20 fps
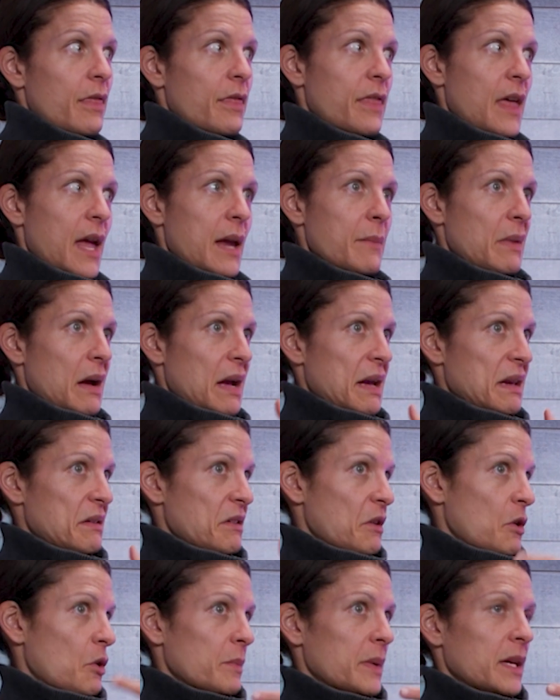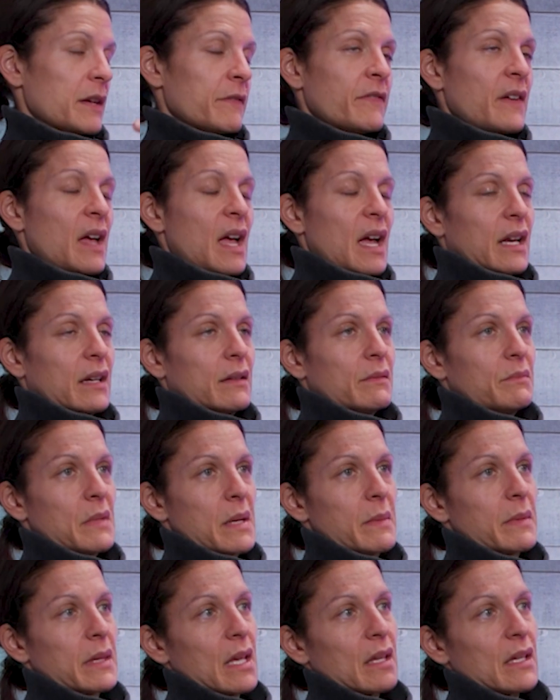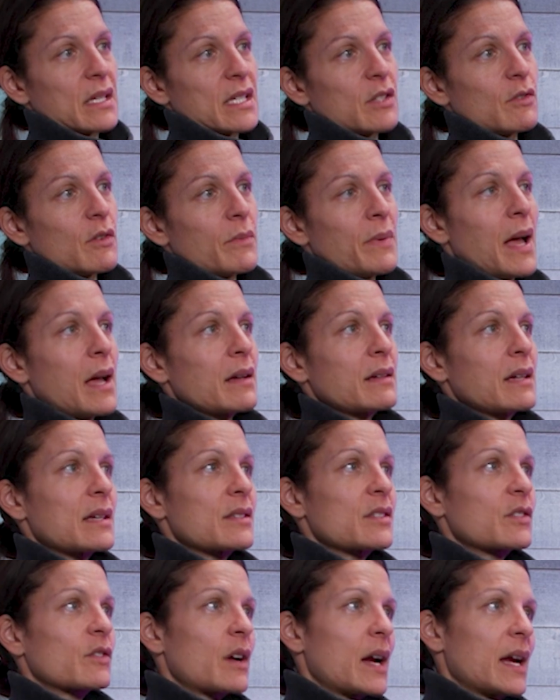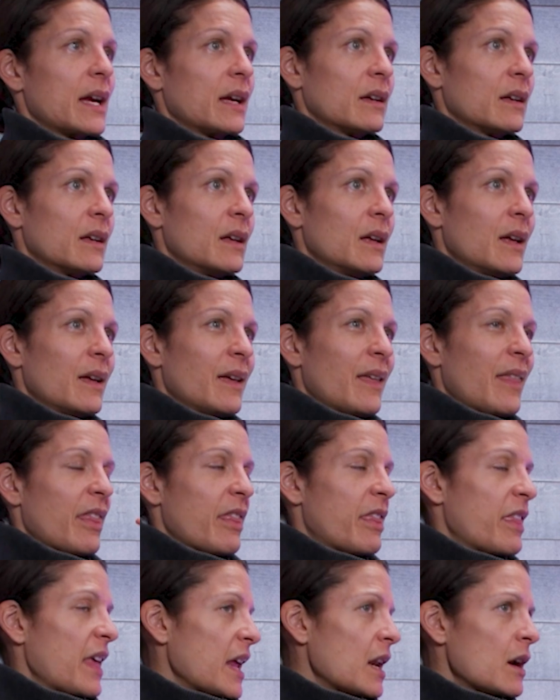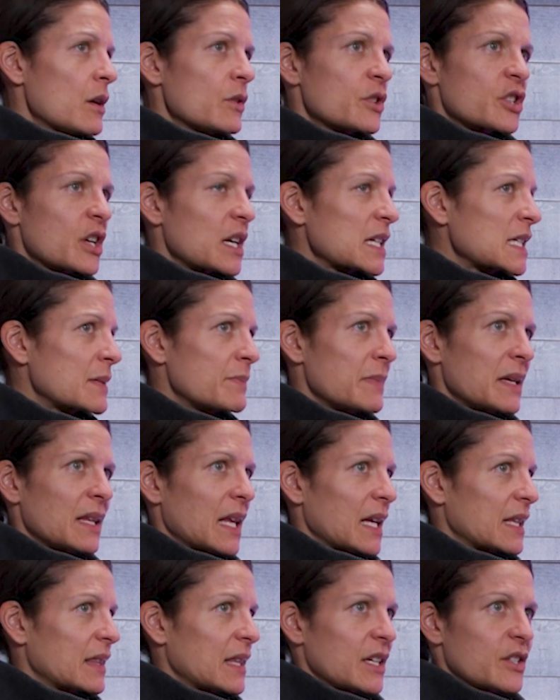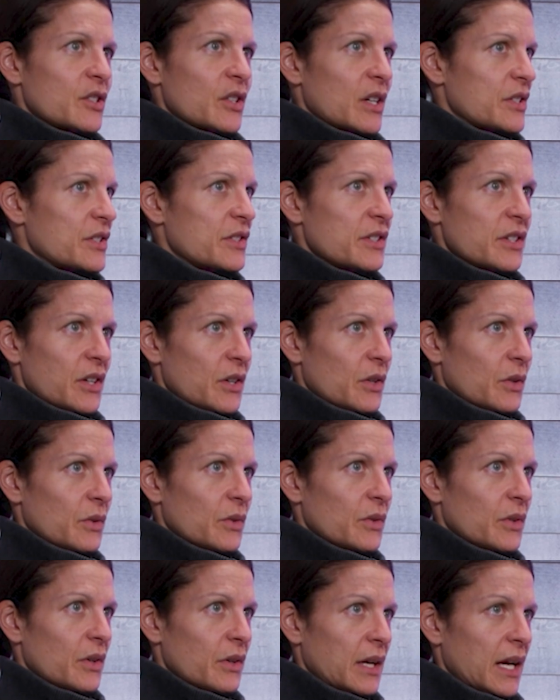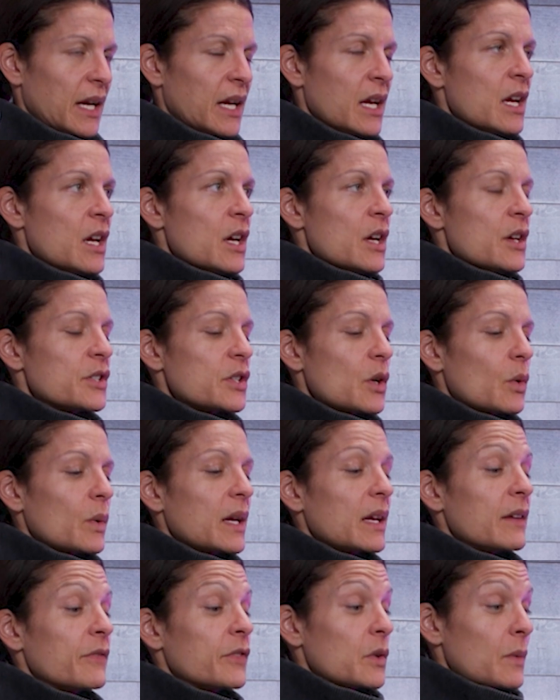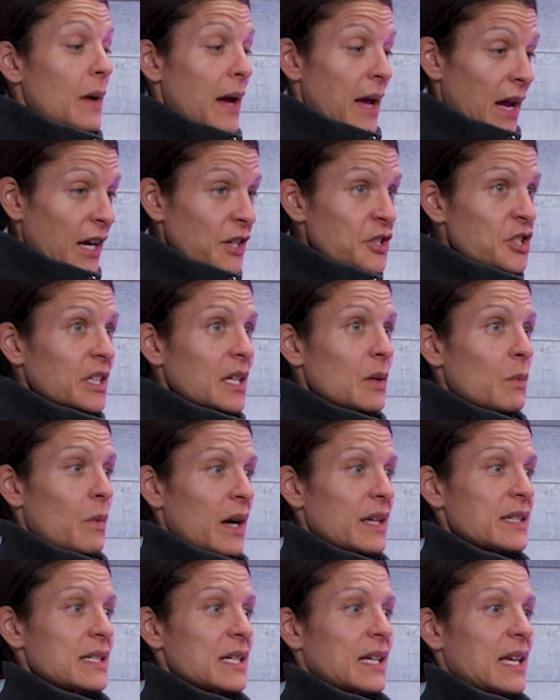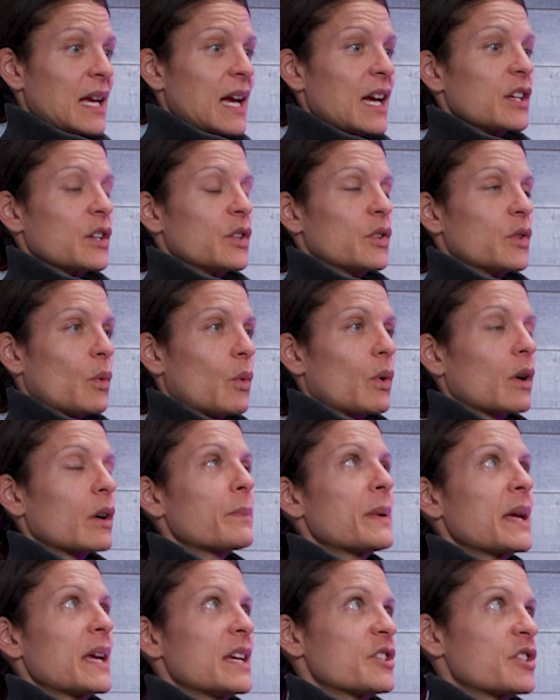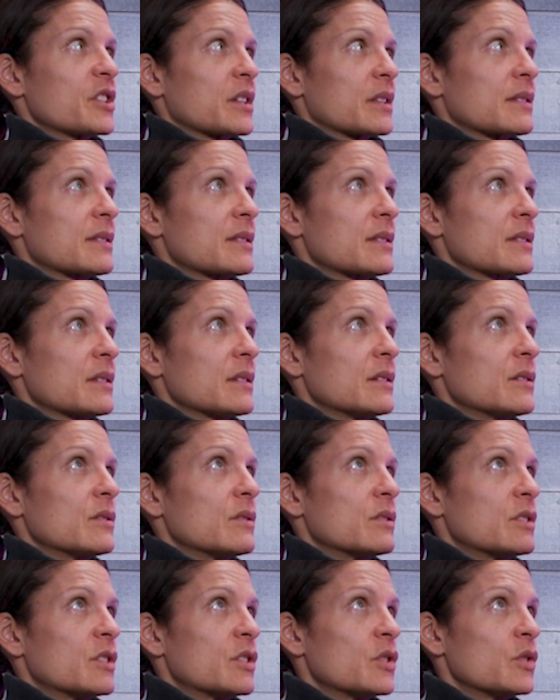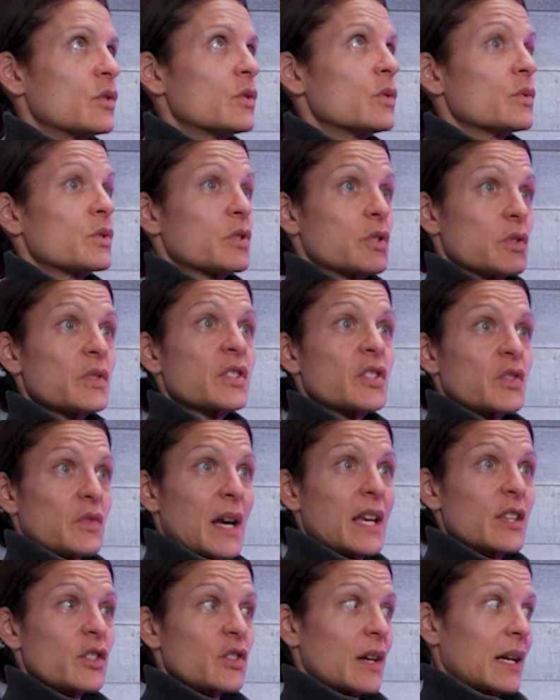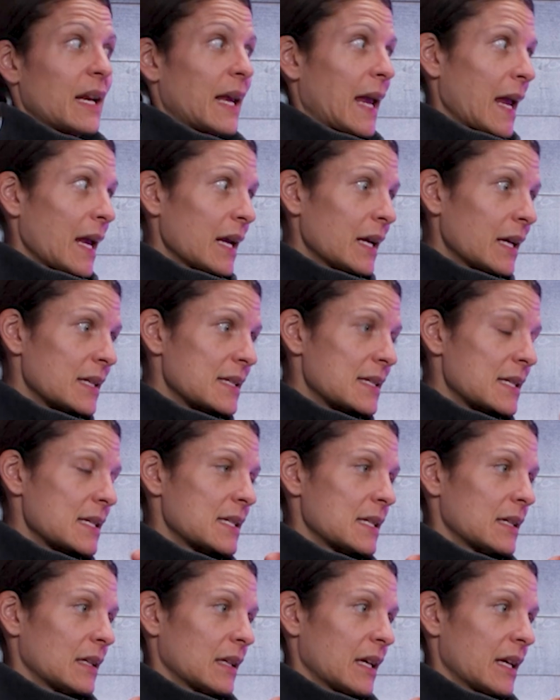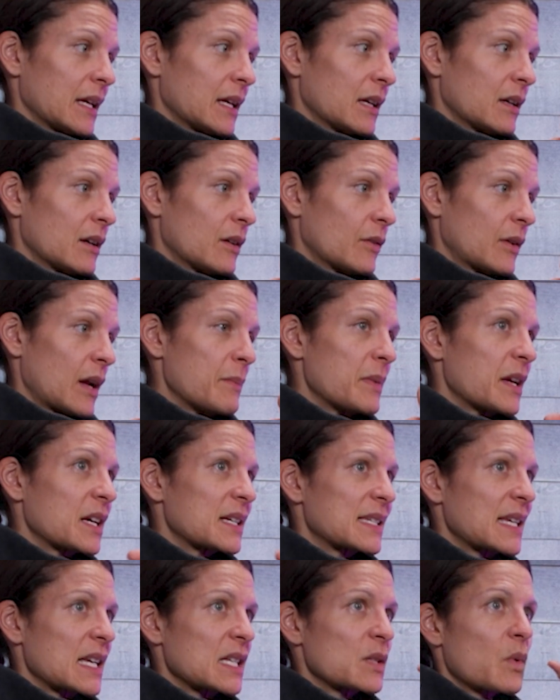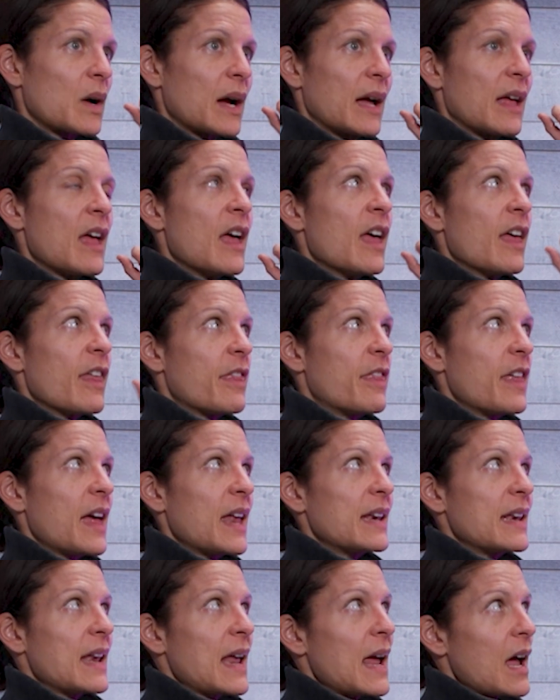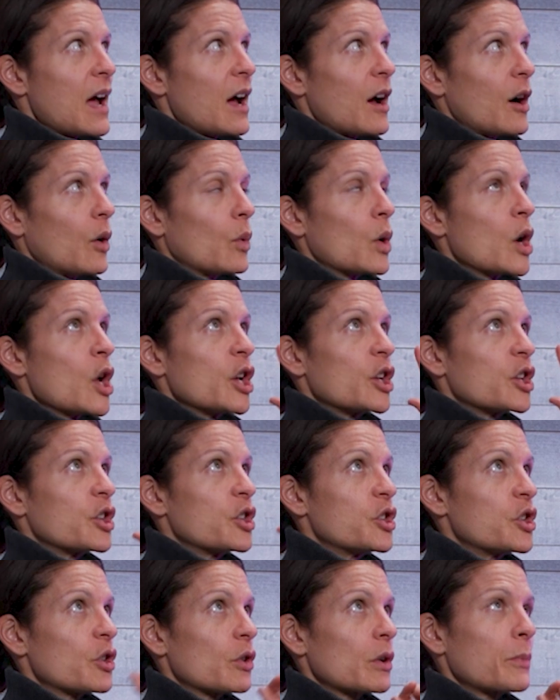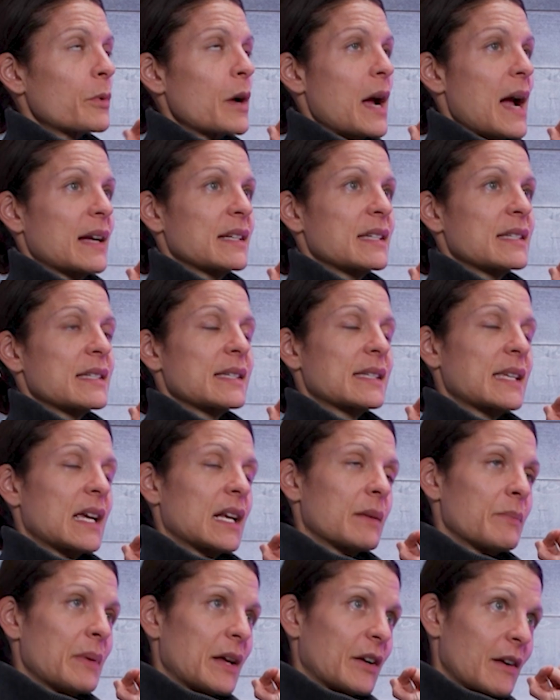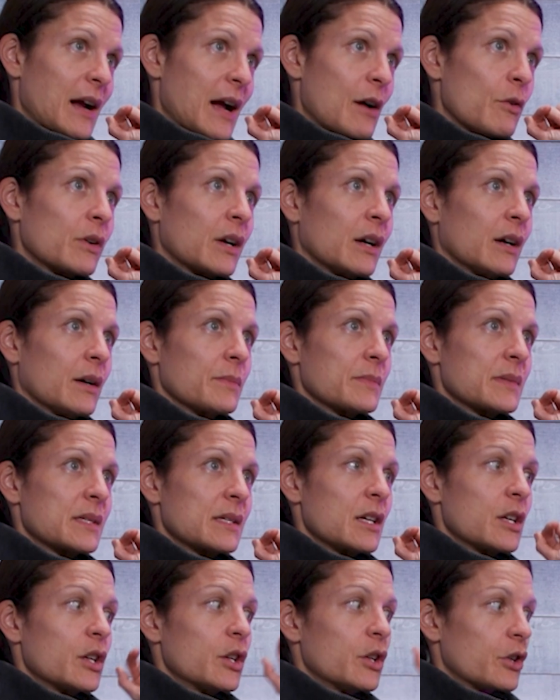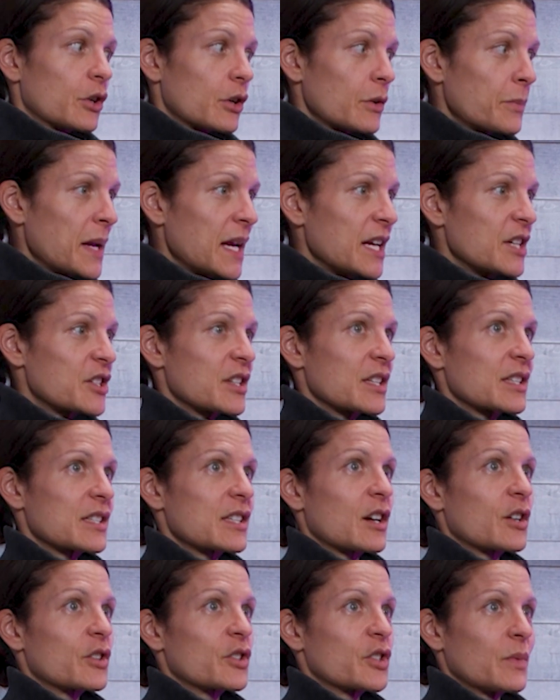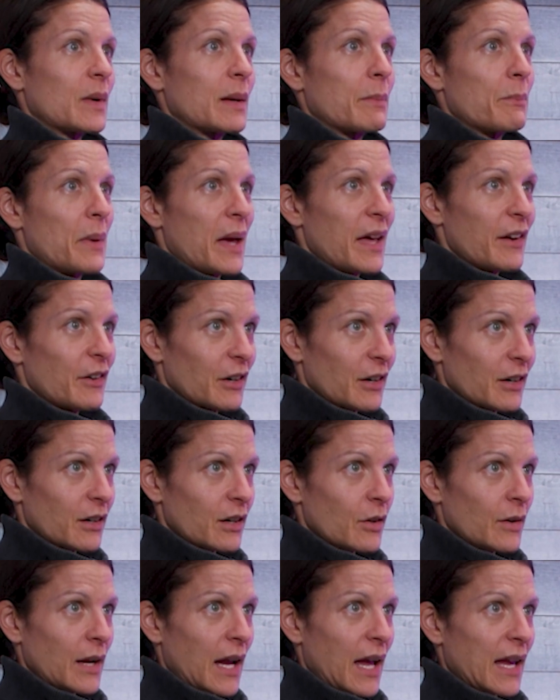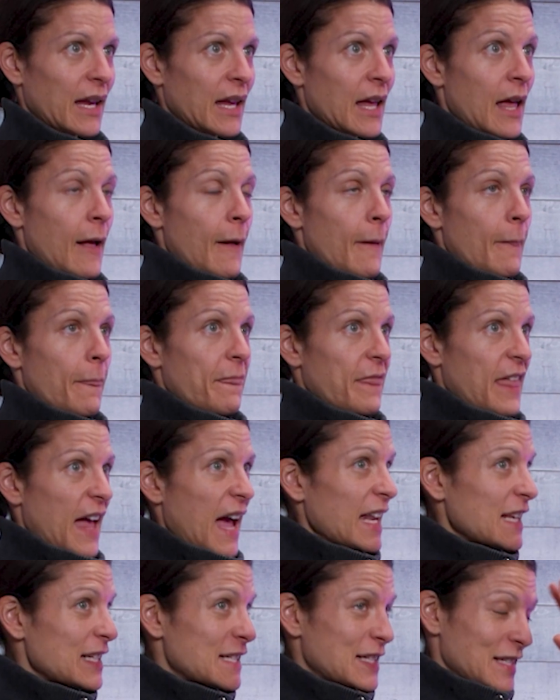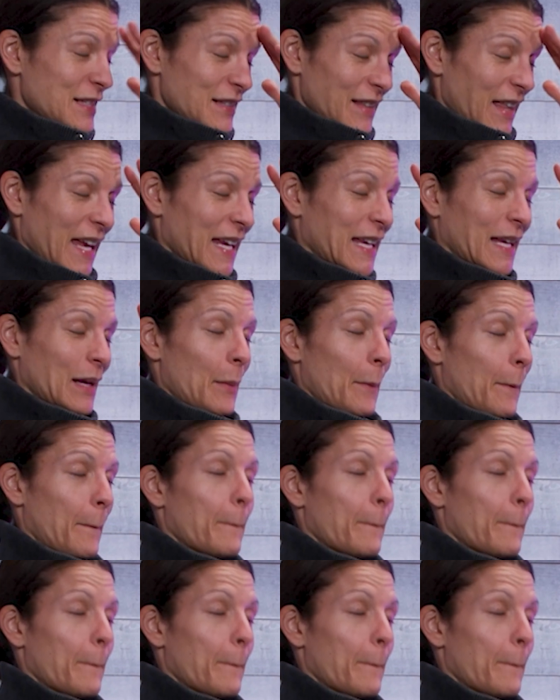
They might know me, fine. Maybe they listen to a podcast, great. They don't trust me like they trust you. Okay? So if you actually want to get your patients to do strength training and consistently, okay? Because guess what? Then now your practice is getting better outcomes. Your patients are doing better, okay? That is like